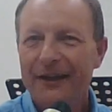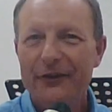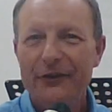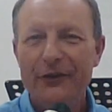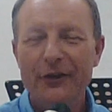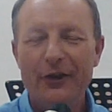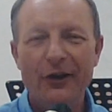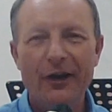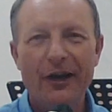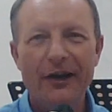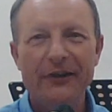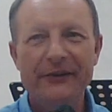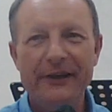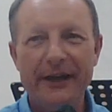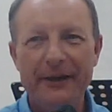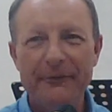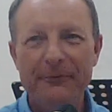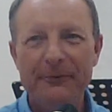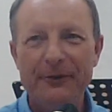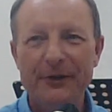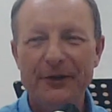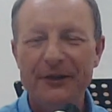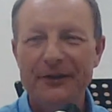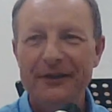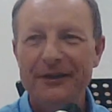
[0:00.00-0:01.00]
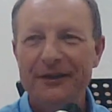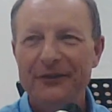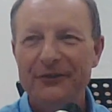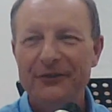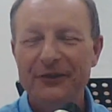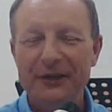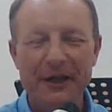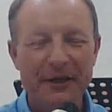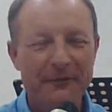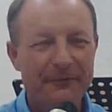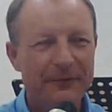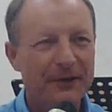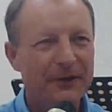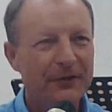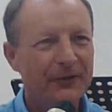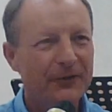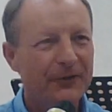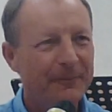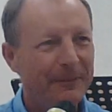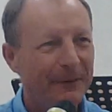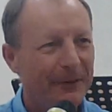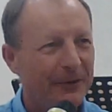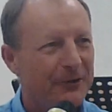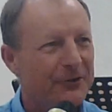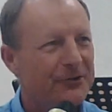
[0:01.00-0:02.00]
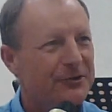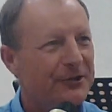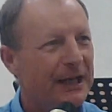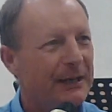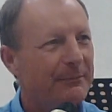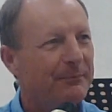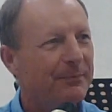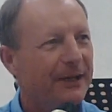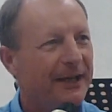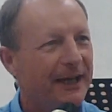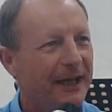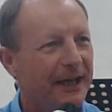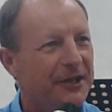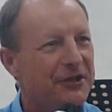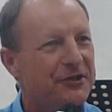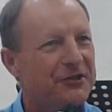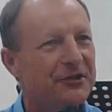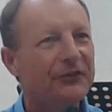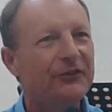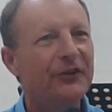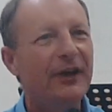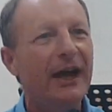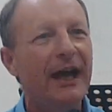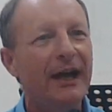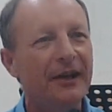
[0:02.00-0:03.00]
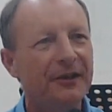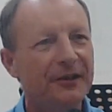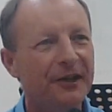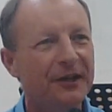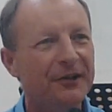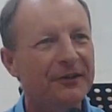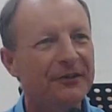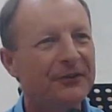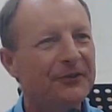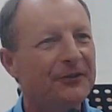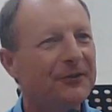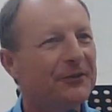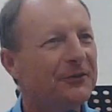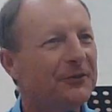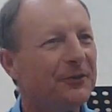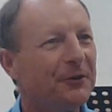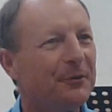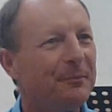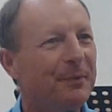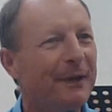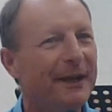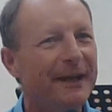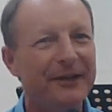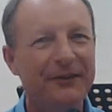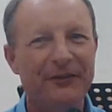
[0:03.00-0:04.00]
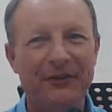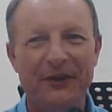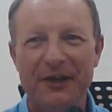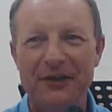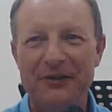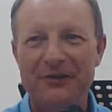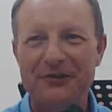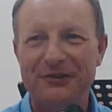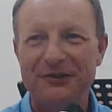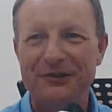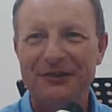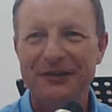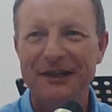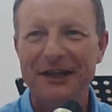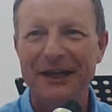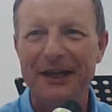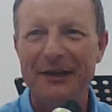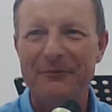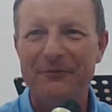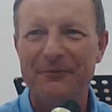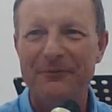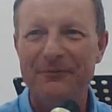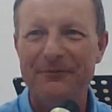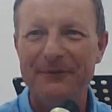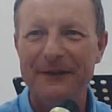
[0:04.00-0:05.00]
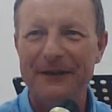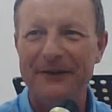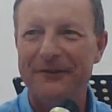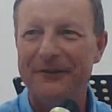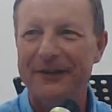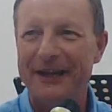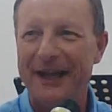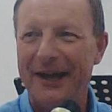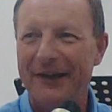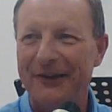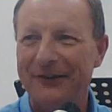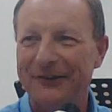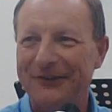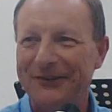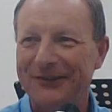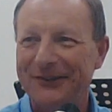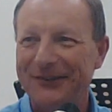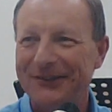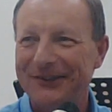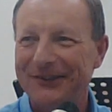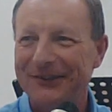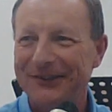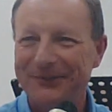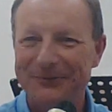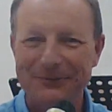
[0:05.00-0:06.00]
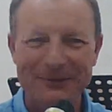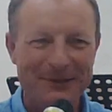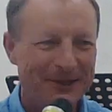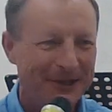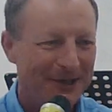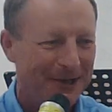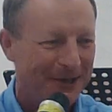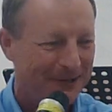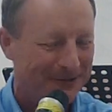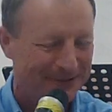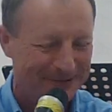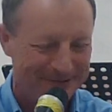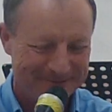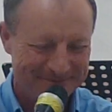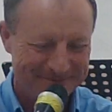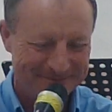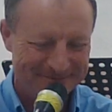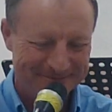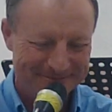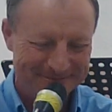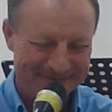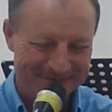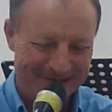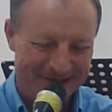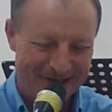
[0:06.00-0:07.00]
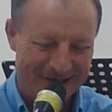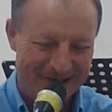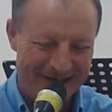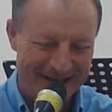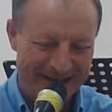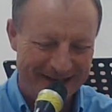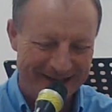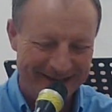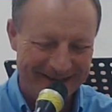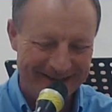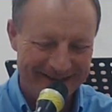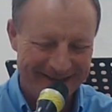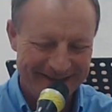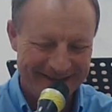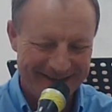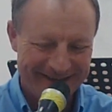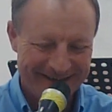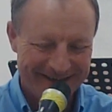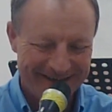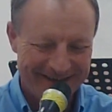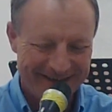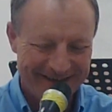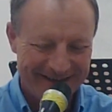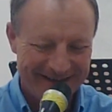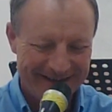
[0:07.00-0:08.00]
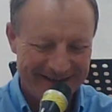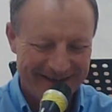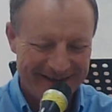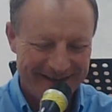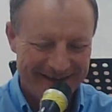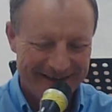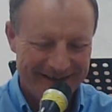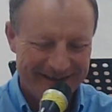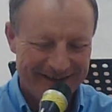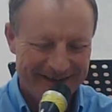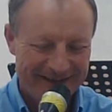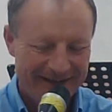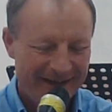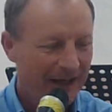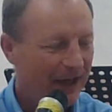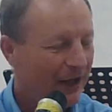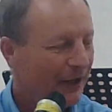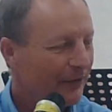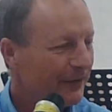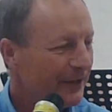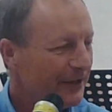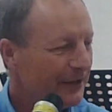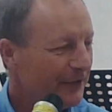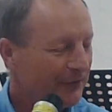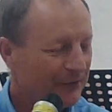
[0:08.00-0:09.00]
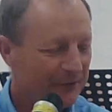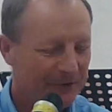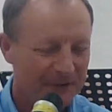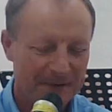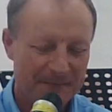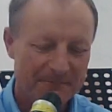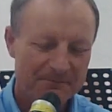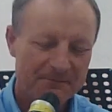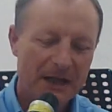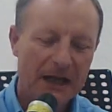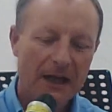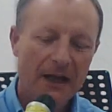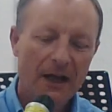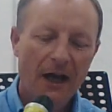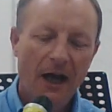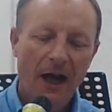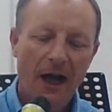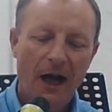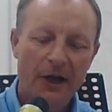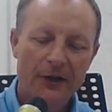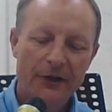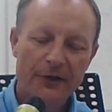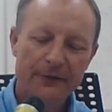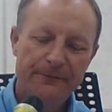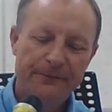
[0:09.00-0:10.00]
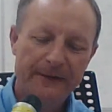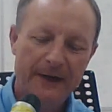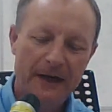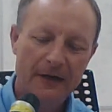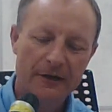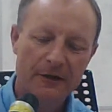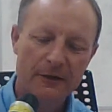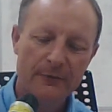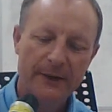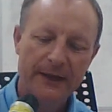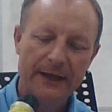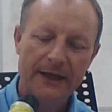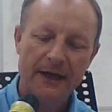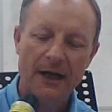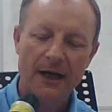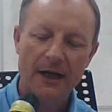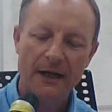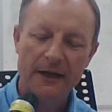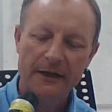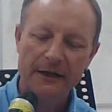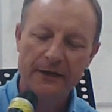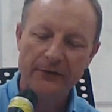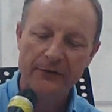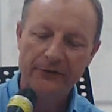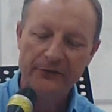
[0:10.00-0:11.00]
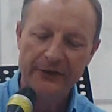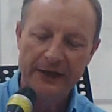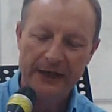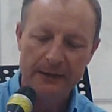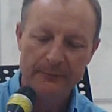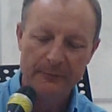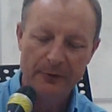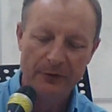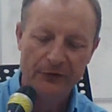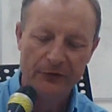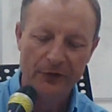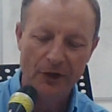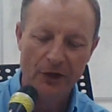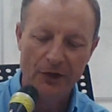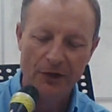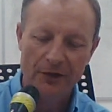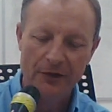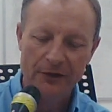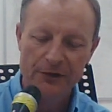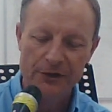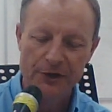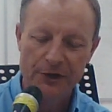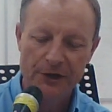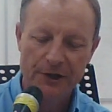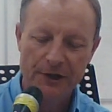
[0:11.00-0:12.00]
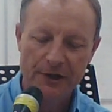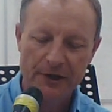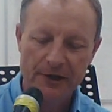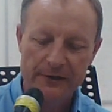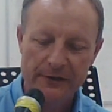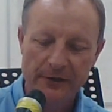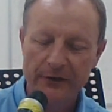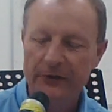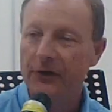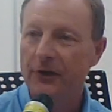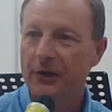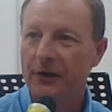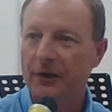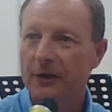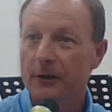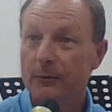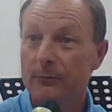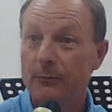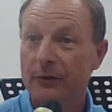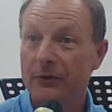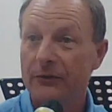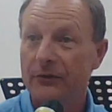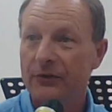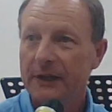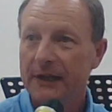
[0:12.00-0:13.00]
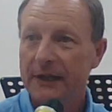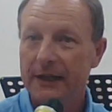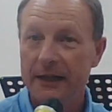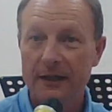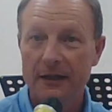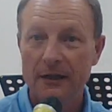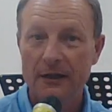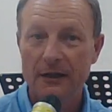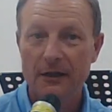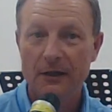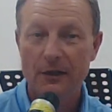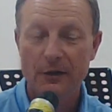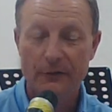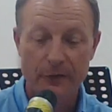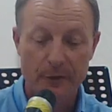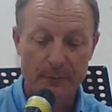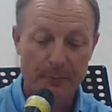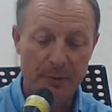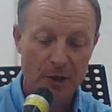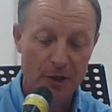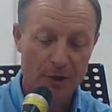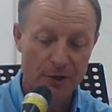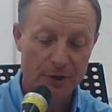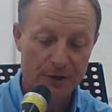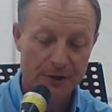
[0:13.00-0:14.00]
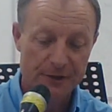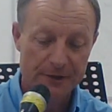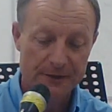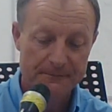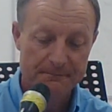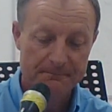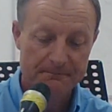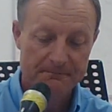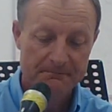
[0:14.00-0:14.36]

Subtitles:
There are definite, significant spiritual applications, adults, so pay attention and figure it out as we go. All right. I'll read the story. On the faraway island of Salamisond, Yertle the Turtle was king of the pond.